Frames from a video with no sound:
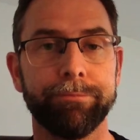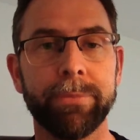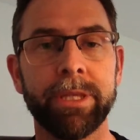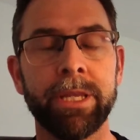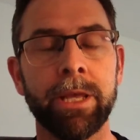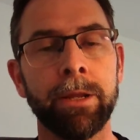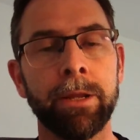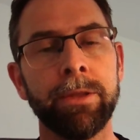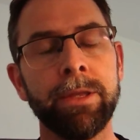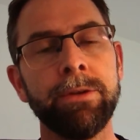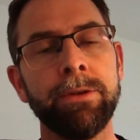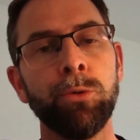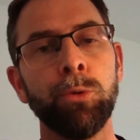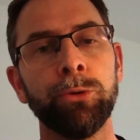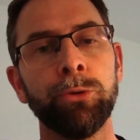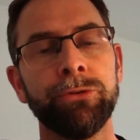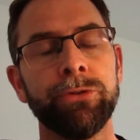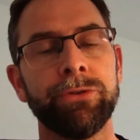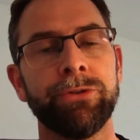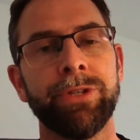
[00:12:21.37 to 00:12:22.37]
Now, they'd
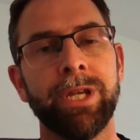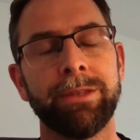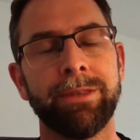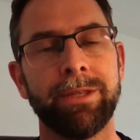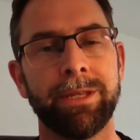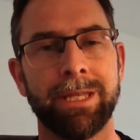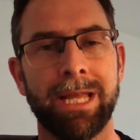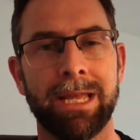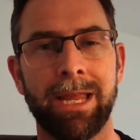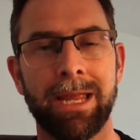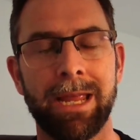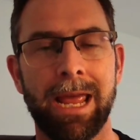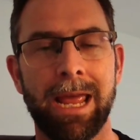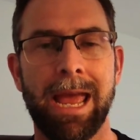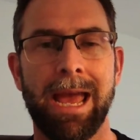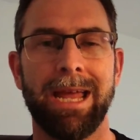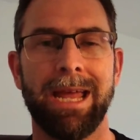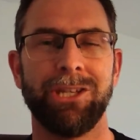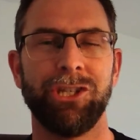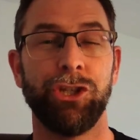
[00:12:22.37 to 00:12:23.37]
also said that they
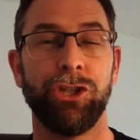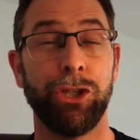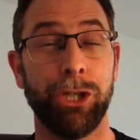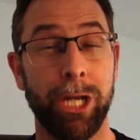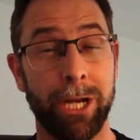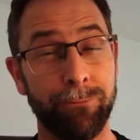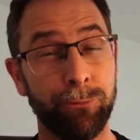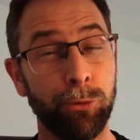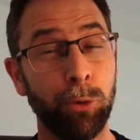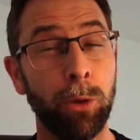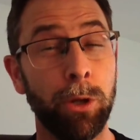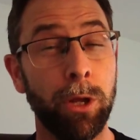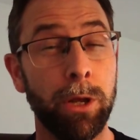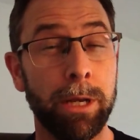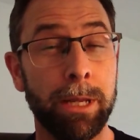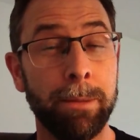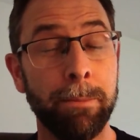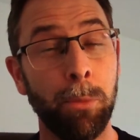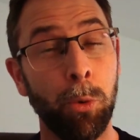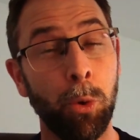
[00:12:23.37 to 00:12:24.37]
had general
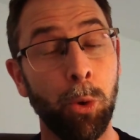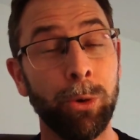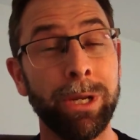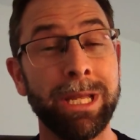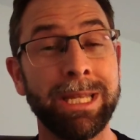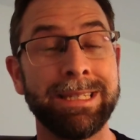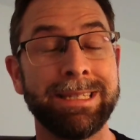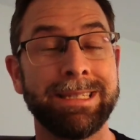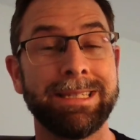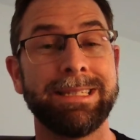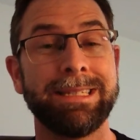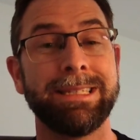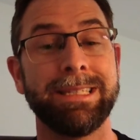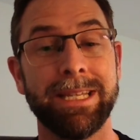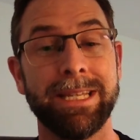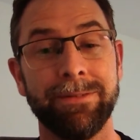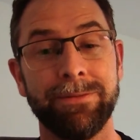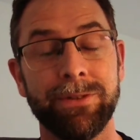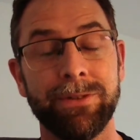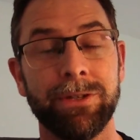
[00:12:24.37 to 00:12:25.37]
early morning
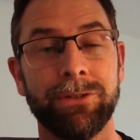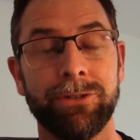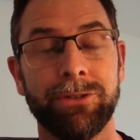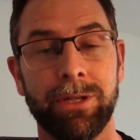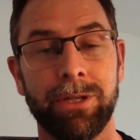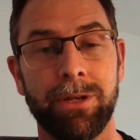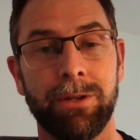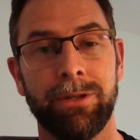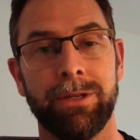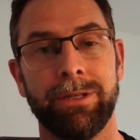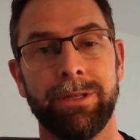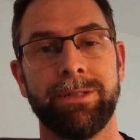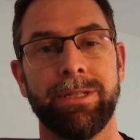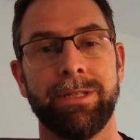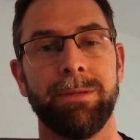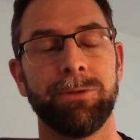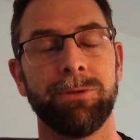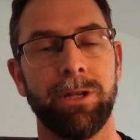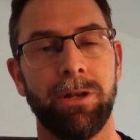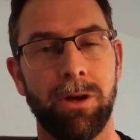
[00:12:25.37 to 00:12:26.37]
stiffness that
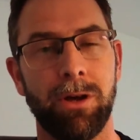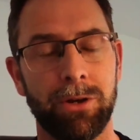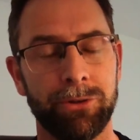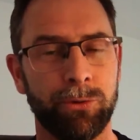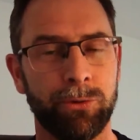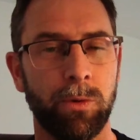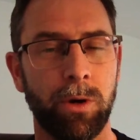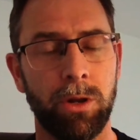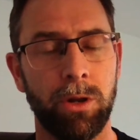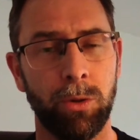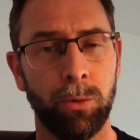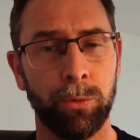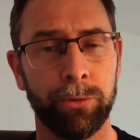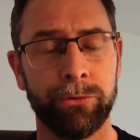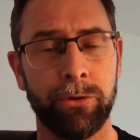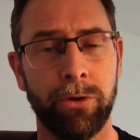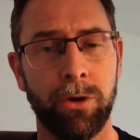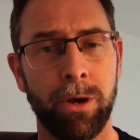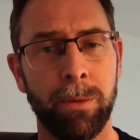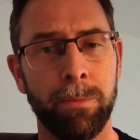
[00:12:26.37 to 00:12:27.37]
seemed to last quite a long
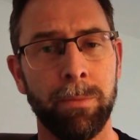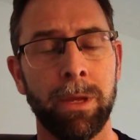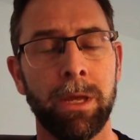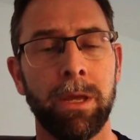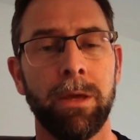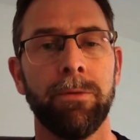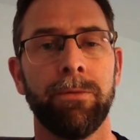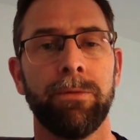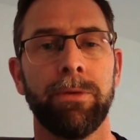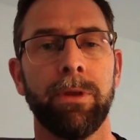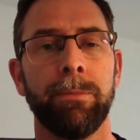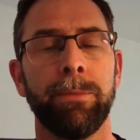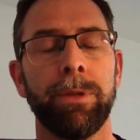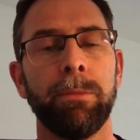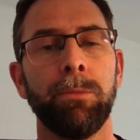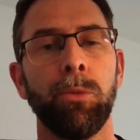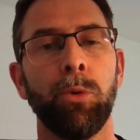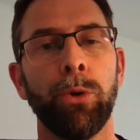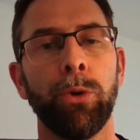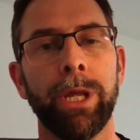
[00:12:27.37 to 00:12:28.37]
time for them in
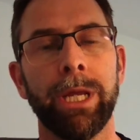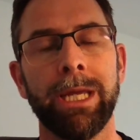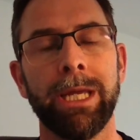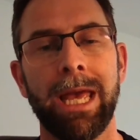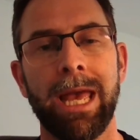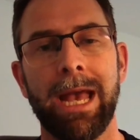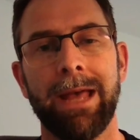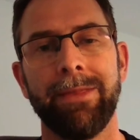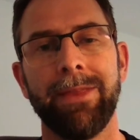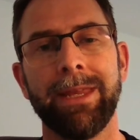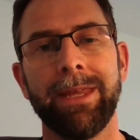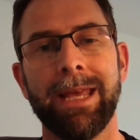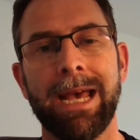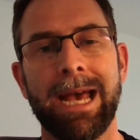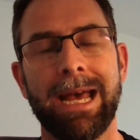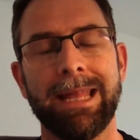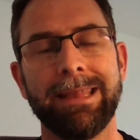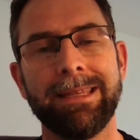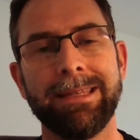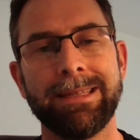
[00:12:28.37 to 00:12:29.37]
the morning, and they'd
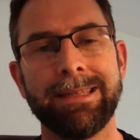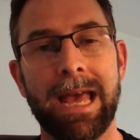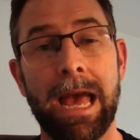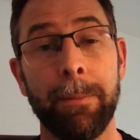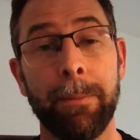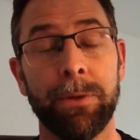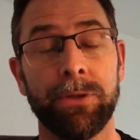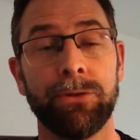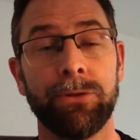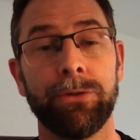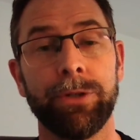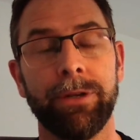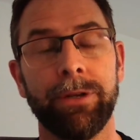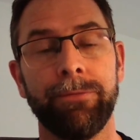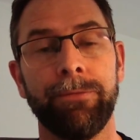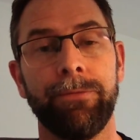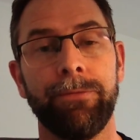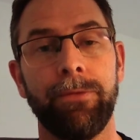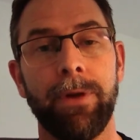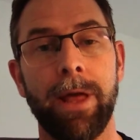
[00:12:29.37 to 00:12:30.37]
had these
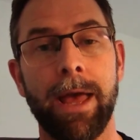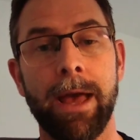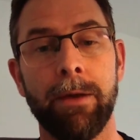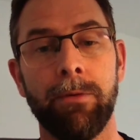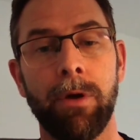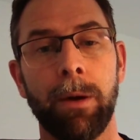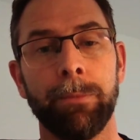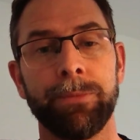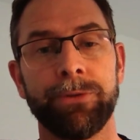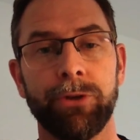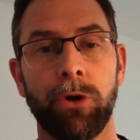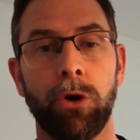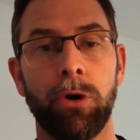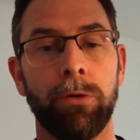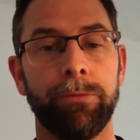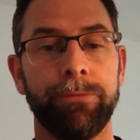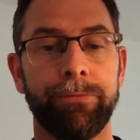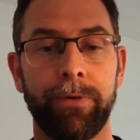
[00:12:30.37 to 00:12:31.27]
episodic flare-ups of